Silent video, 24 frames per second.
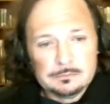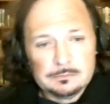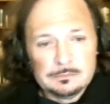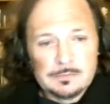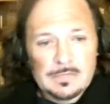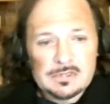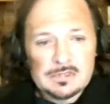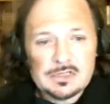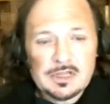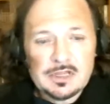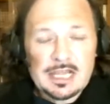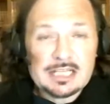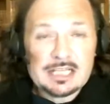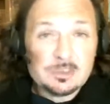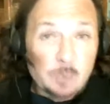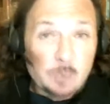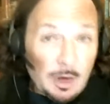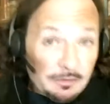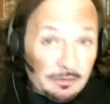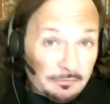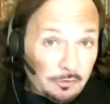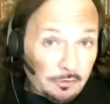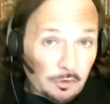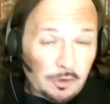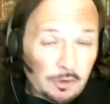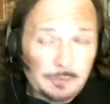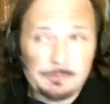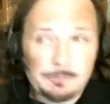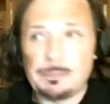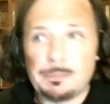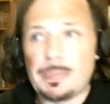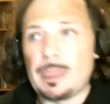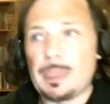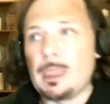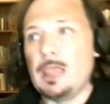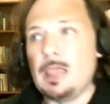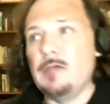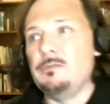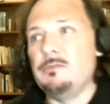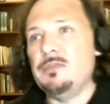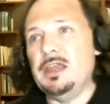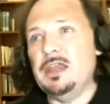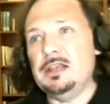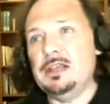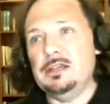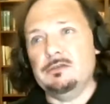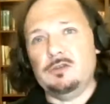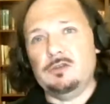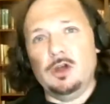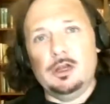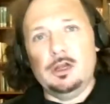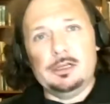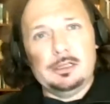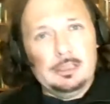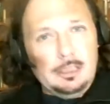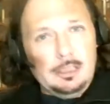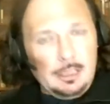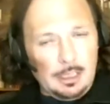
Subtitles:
So that's one forum. Then you've got,